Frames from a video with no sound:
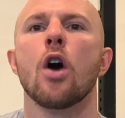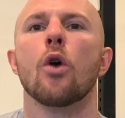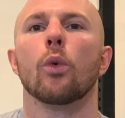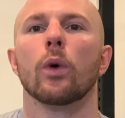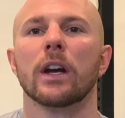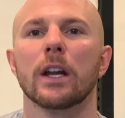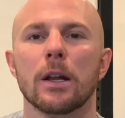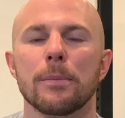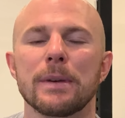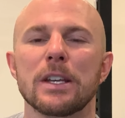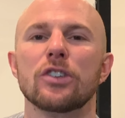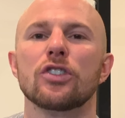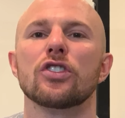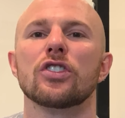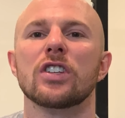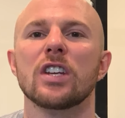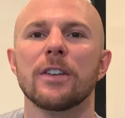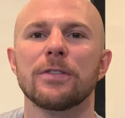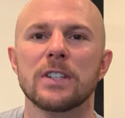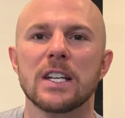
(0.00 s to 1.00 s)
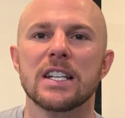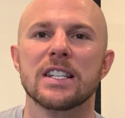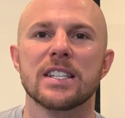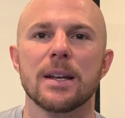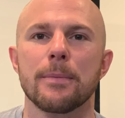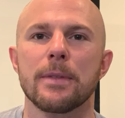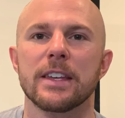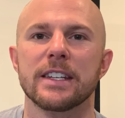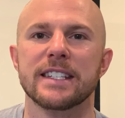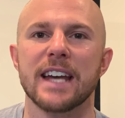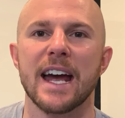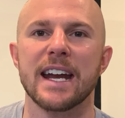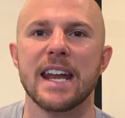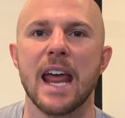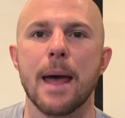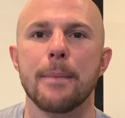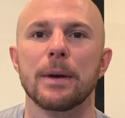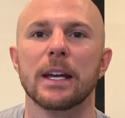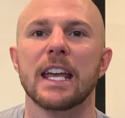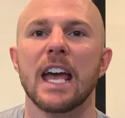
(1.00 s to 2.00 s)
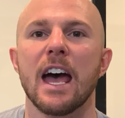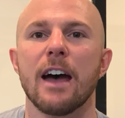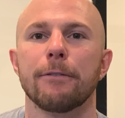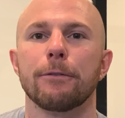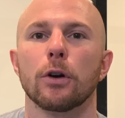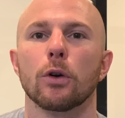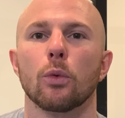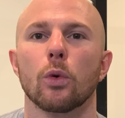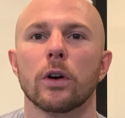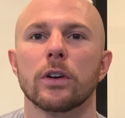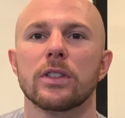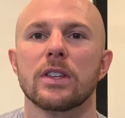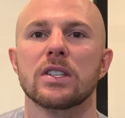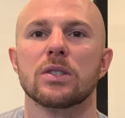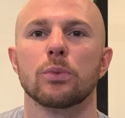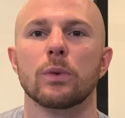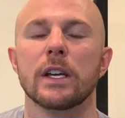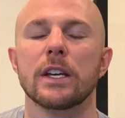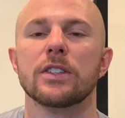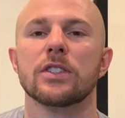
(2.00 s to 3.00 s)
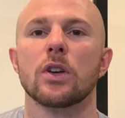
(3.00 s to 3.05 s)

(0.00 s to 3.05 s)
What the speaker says: We're gonna be shifting some of the dynamic effort work this week.